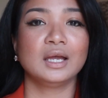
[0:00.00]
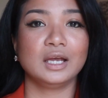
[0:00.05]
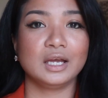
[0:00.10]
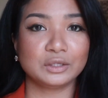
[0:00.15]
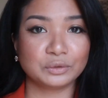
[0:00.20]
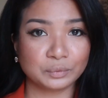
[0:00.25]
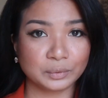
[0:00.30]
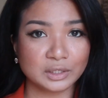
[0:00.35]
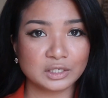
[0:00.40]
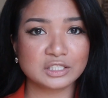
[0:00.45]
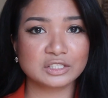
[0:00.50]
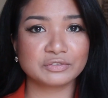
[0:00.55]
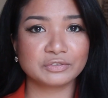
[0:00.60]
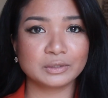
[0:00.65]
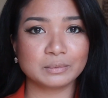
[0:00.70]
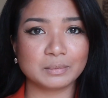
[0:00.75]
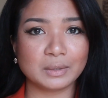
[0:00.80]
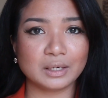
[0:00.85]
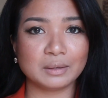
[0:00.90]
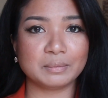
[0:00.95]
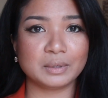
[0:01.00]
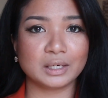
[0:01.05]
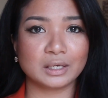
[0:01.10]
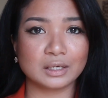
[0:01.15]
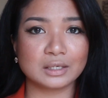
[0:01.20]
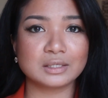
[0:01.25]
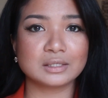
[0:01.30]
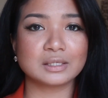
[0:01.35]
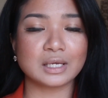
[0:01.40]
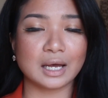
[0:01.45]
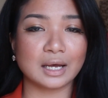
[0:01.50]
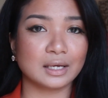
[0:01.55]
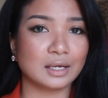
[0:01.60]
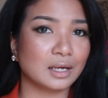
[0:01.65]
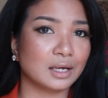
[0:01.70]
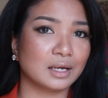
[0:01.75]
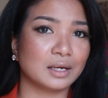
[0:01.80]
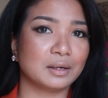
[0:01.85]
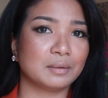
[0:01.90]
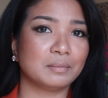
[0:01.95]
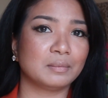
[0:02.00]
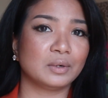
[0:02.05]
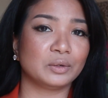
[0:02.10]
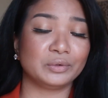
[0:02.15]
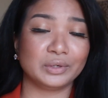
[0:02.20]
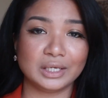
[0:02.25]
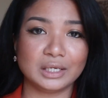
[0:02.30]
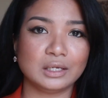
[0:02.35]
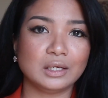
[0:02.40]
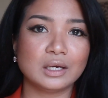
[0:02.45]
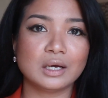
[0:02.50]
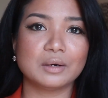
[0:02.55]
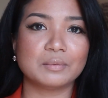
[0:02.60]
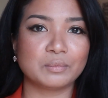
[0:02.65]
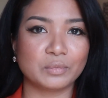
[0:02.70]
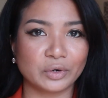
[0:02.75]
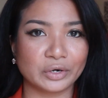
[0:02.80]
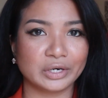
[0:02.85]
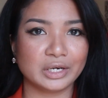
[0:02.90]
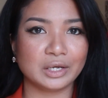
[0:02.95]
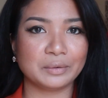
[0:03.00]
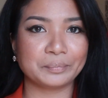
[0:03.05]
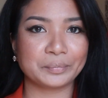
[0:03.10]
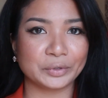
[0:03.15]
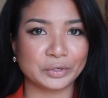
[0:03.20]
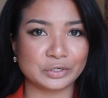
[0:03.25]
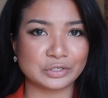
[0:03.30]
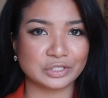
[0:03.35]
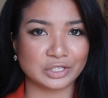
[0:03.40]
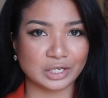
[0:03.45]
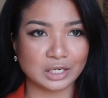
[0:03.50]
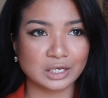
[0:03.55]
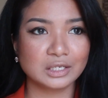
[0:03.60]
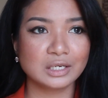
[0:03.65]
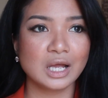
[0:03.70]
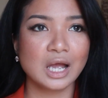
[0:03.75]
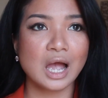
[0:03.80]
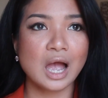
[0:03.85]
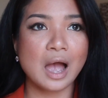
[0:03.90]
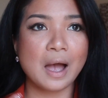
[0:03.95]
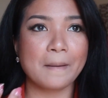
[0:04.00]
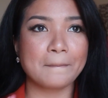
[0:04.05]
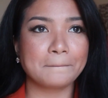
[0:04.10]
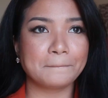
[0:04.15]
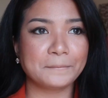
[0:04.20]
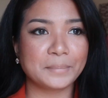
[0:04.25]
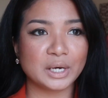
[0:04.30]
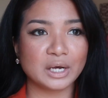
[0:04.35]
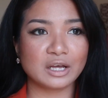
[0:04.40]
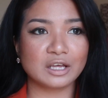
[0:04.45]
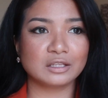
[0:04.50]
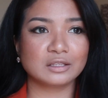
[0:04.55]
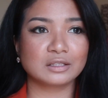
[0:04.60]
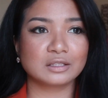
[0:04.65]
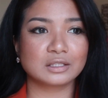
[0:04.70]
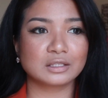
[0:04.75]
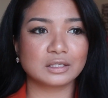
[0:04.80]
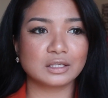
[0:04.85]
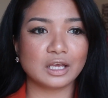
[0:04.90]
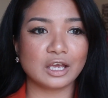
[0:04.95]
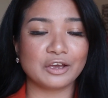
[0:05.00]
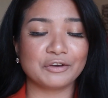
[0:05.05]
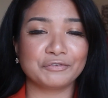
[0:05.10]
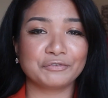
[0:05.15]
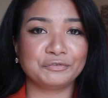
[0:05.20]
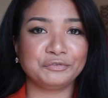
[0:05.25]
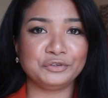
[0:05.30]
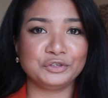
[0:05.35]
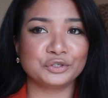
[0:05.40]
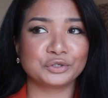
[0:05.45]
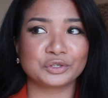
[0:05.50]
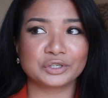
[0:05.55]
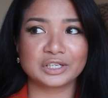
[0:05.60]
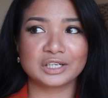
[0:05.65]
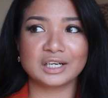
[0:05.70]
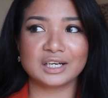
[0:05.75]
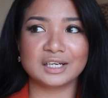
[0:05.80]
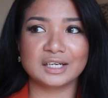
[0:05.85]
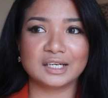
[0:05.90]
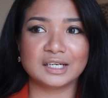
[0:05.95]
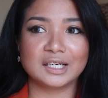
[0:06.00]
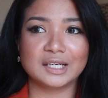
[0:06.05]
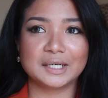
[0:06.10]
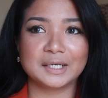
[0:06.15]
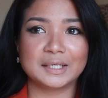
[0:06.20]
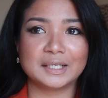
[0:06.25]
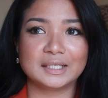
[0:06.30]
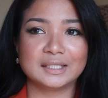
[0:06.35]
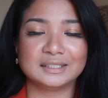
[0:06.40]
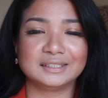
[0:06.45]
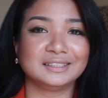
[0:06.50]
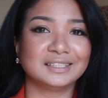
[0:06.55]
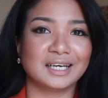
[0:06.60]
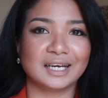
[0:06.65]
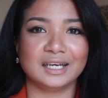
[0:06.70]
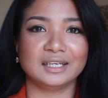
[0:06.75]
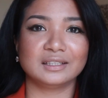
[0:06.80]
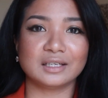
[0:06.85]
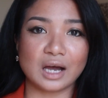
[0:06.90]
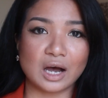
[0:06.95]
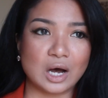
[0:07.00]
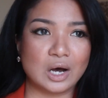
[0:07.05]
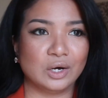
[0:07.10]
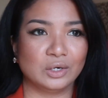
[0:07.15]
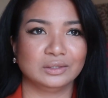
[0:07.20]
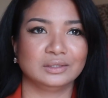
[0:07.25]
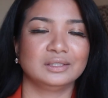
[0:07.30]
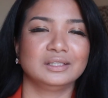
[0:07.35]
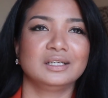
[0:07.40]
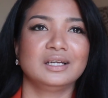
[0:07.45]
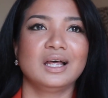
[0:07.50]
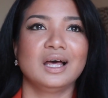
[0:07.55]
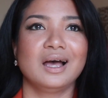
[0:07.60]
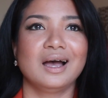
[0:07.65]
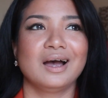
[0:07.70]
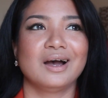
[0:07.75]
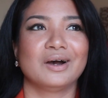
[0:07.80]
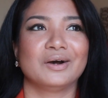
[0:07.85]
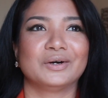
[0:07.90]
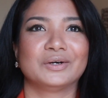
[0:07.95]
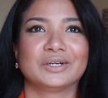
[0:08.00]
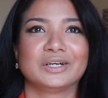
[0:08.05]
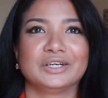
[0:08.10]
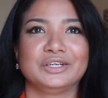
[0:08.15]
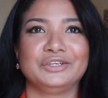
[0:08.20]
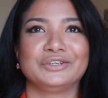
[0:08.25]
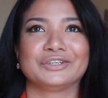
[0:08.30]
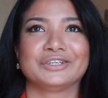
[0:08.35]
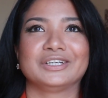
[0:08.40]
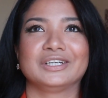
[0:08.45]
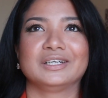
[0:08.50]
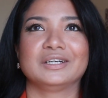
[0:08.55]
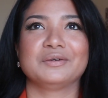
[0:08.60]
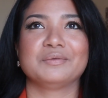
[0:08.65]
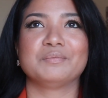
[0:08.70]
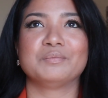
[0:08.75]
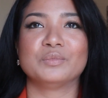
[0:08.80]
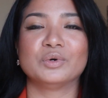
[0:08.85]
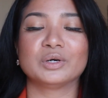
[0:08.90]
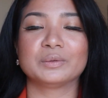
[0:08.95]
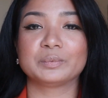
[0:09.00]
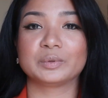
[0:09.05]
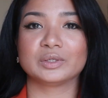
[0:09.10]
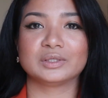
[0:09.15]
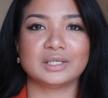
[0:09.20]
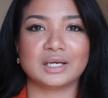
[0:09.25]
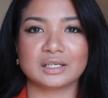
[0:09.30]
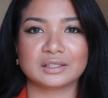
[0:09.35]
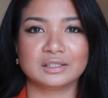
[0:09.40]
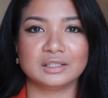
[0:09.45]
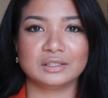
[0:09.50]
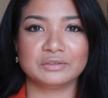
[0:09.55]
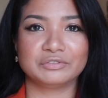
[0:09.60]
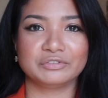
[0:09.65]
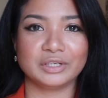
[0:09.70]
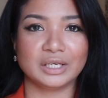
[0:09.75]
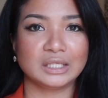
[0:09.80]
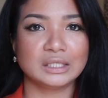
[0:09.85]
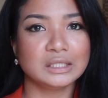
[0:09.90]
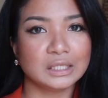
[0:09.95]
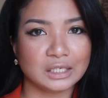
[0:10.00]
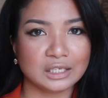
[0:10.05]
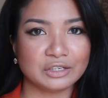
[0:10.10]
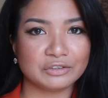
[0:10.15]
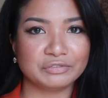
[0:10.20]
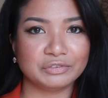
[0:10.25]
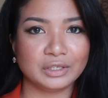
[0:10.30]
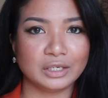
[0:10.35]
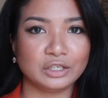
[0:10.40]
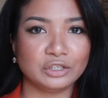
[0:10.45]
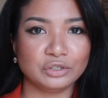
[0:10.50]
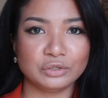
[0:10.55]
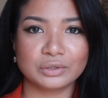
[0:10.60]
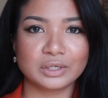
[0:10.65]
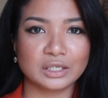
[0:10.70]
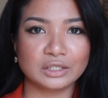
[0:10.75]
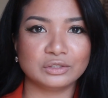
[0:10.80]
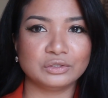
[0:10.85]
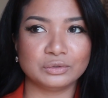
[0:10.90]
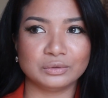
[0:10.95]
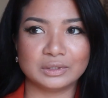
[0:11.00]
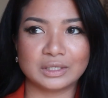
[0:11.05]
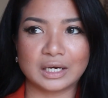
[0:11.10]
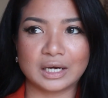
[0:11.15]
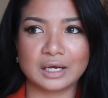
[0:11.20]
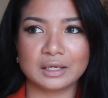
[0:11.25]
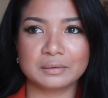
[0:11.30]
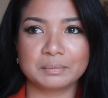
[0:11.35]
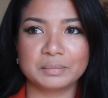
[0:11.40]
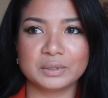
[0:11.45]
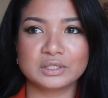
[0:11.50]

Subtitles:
It works for me because I am really a morning person. But if you're a night owl, or you're more productive in the evening, you can do that.